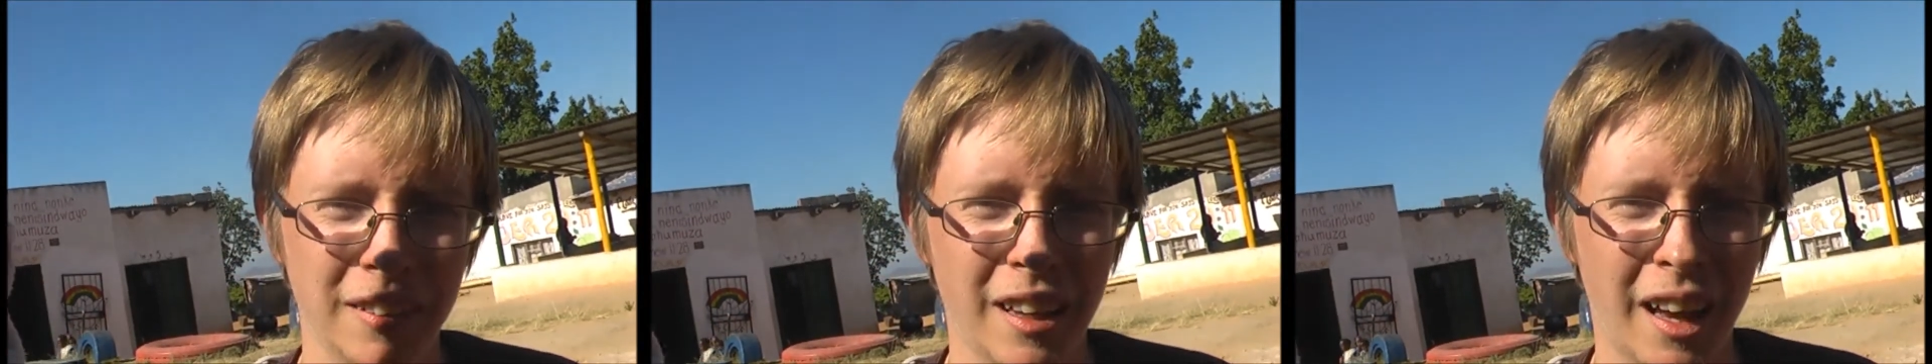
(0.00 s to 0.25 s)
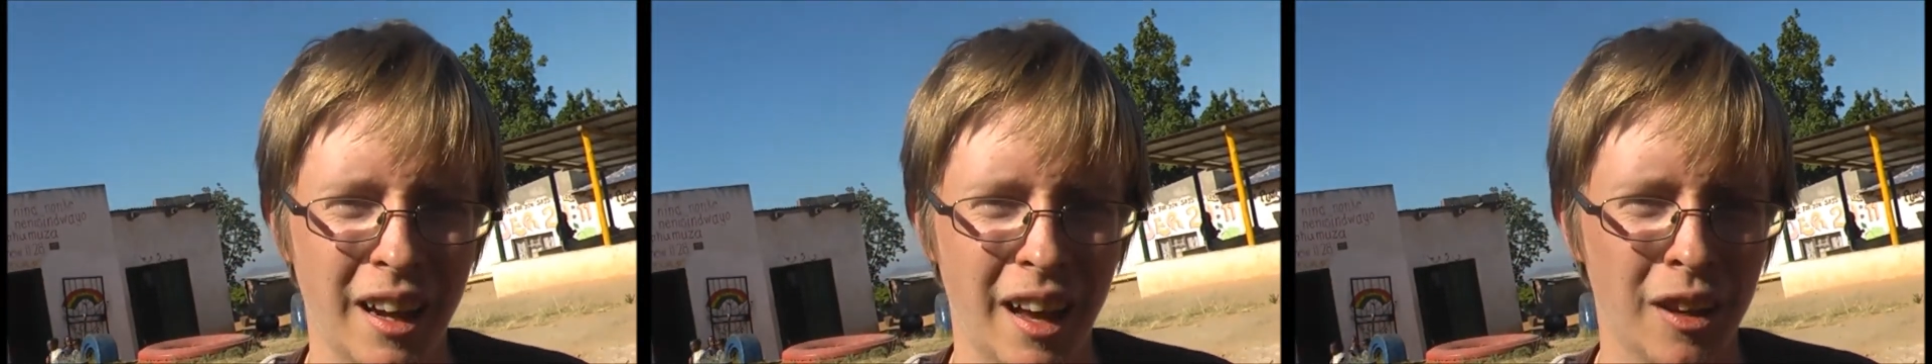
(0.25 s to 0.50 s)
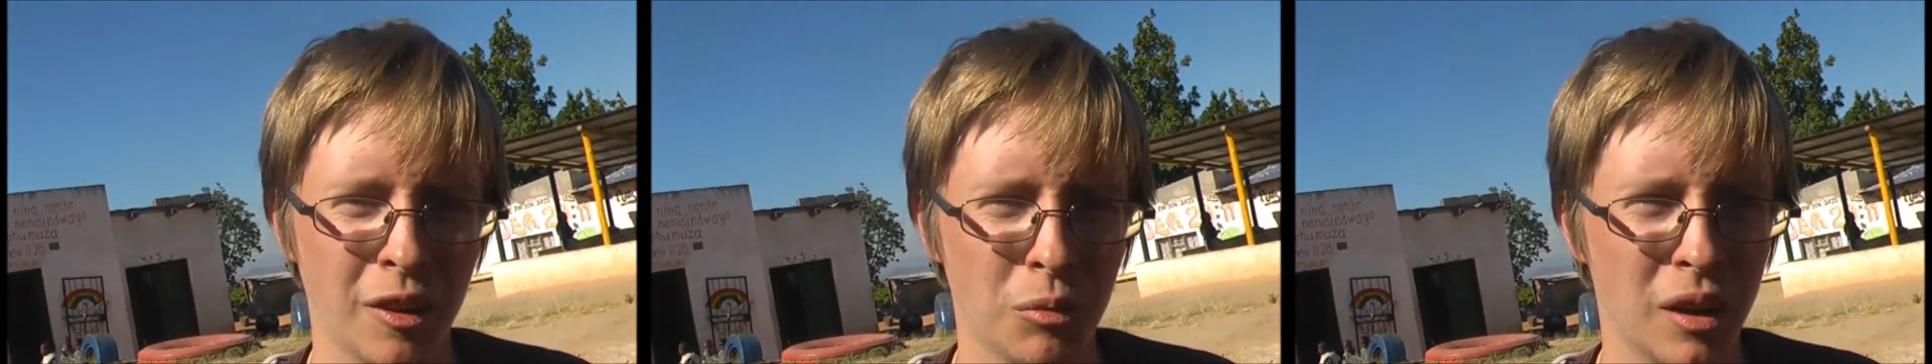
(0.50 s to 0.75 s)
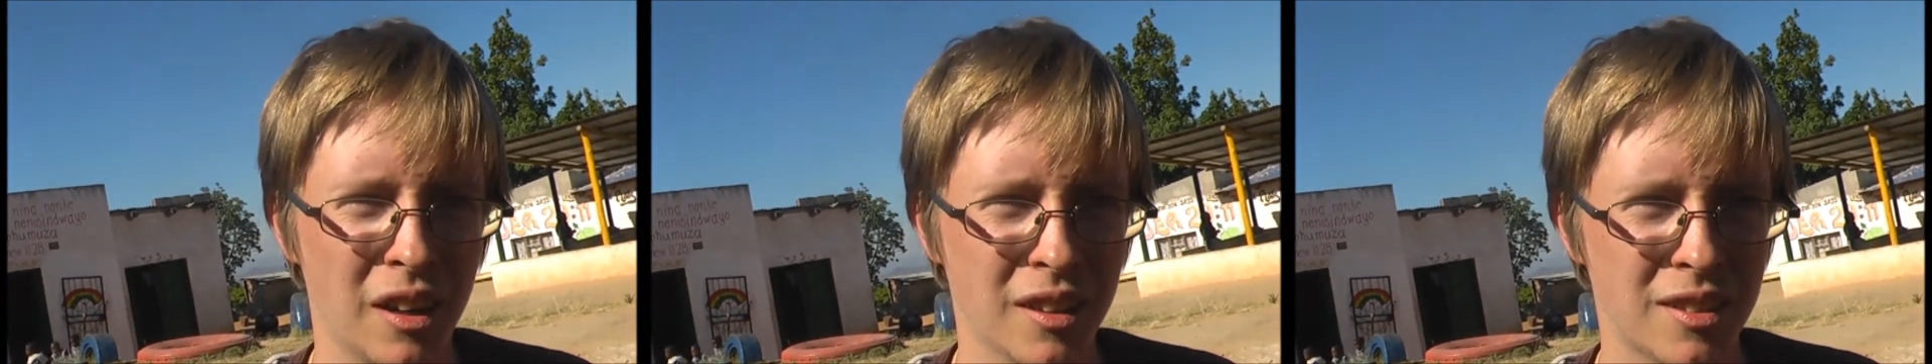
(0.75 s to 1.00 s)
that I
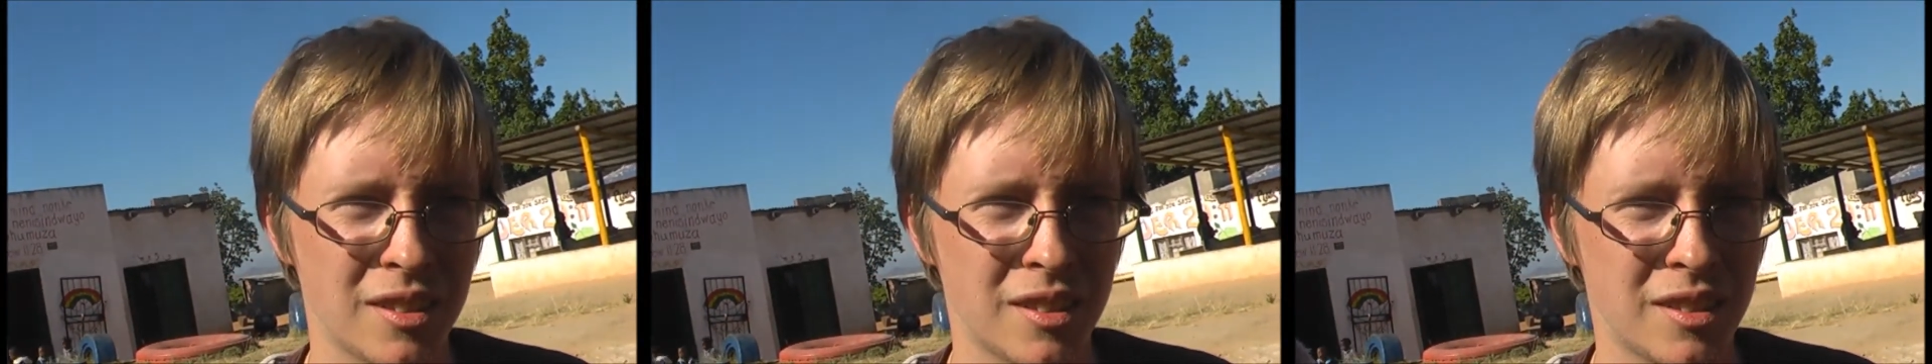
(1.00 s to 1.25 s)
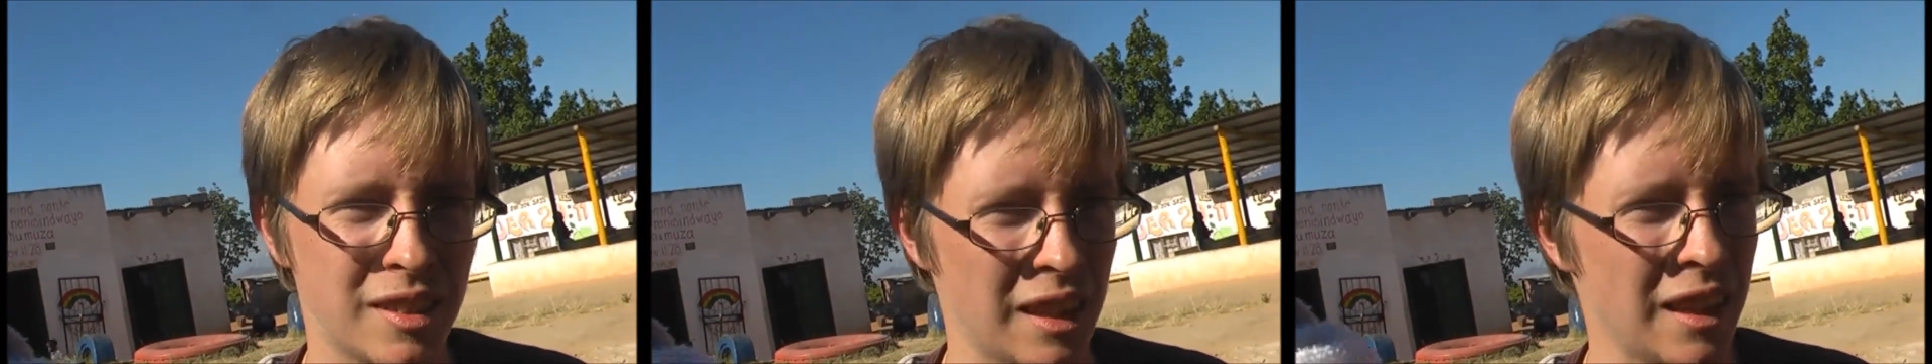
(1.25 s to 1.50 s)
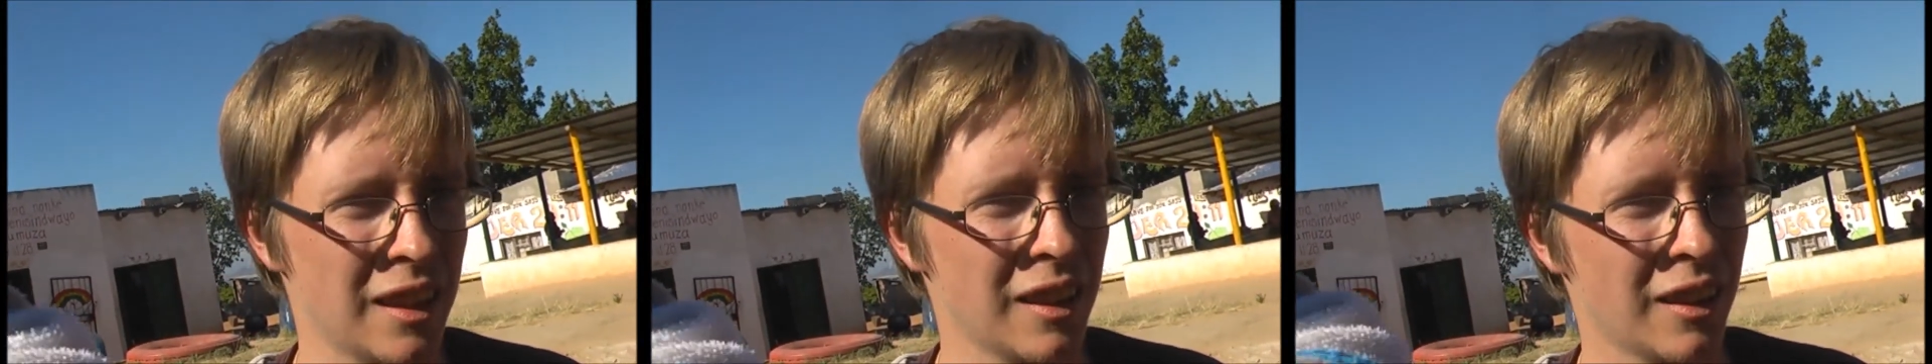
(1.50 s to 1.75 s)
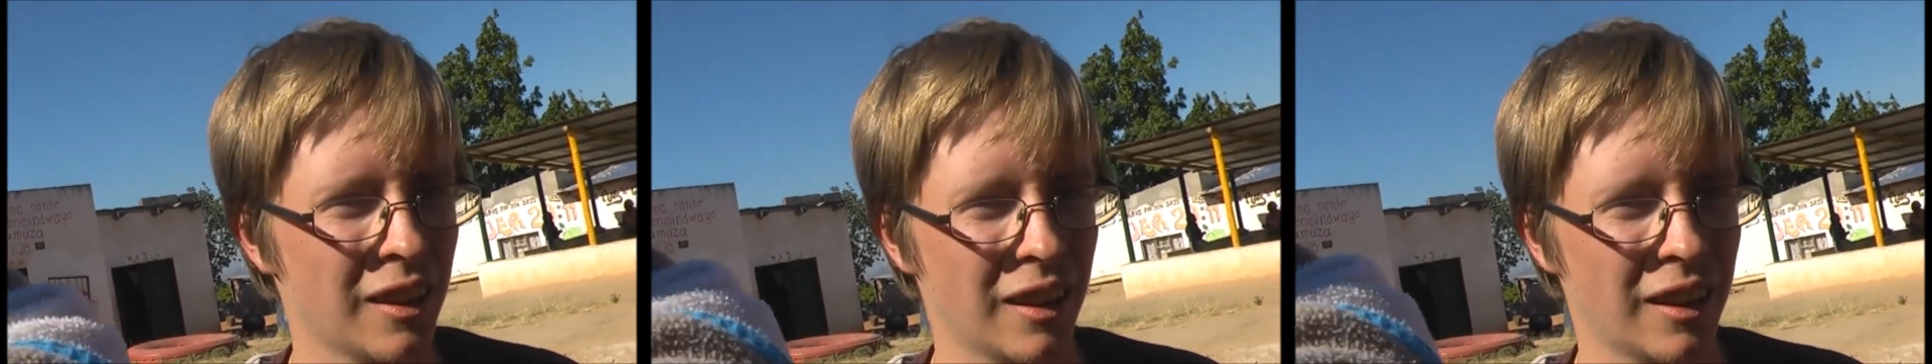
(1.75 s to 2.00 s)
really
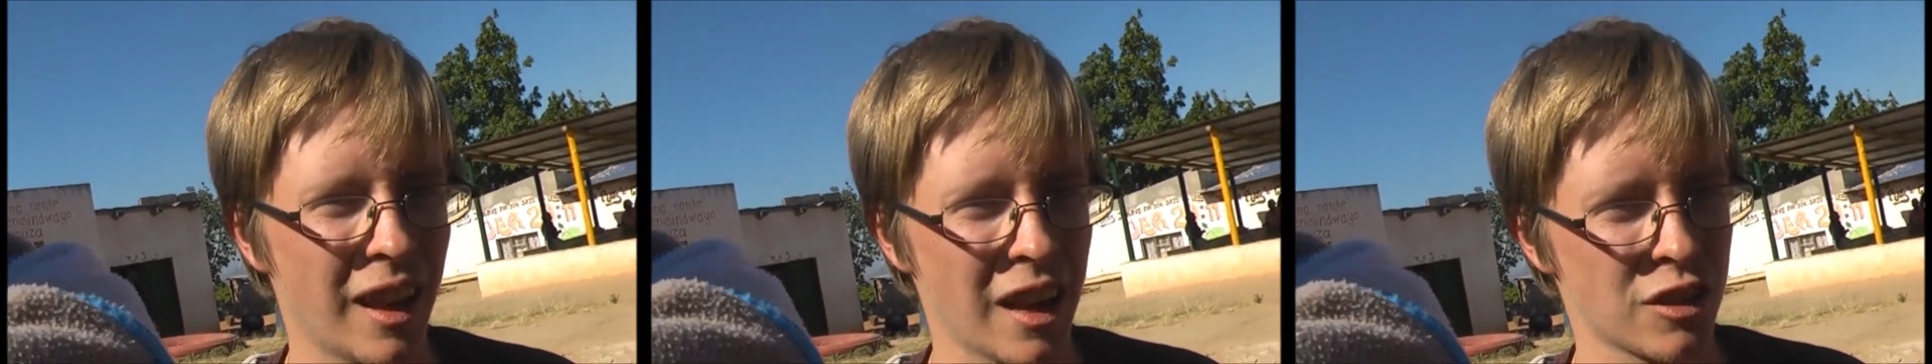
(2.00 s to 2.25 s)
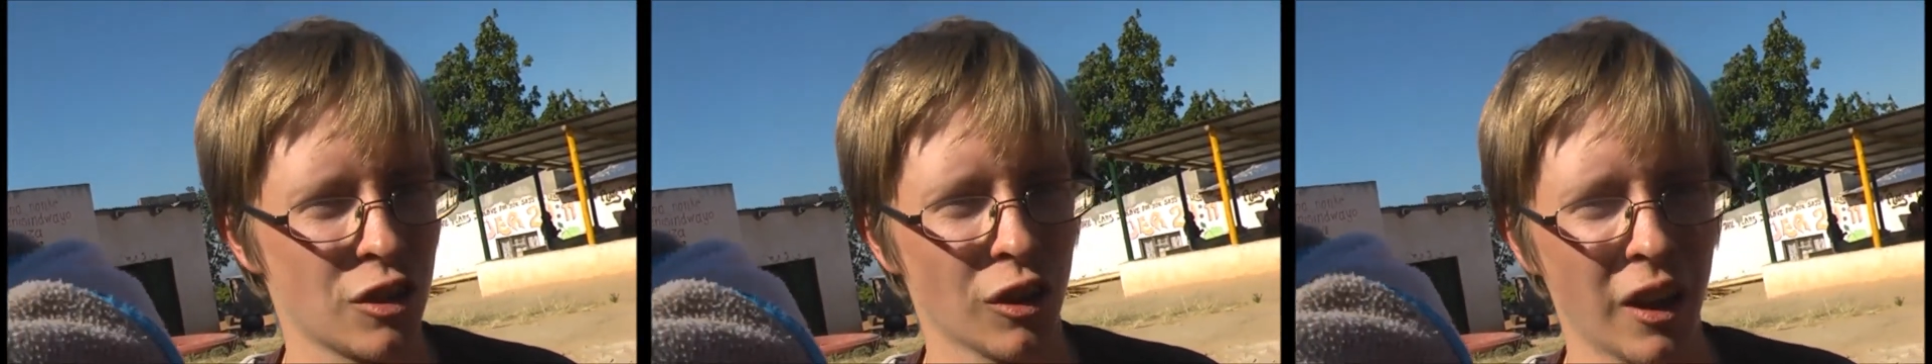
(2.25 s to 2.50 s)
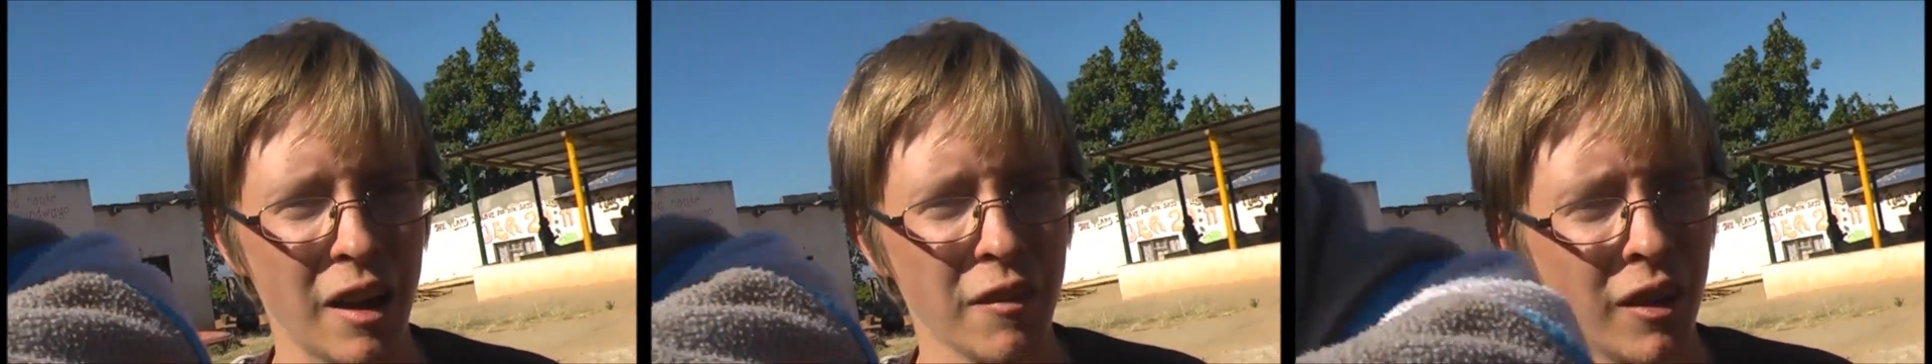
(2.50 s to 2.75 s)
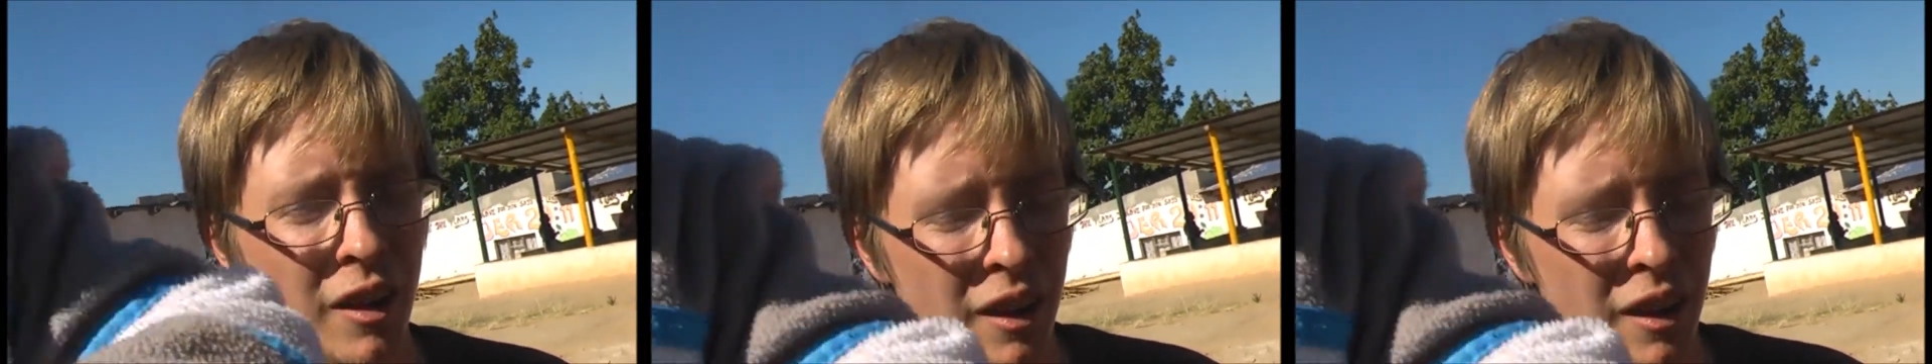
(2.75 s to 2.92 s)
seen in actual life,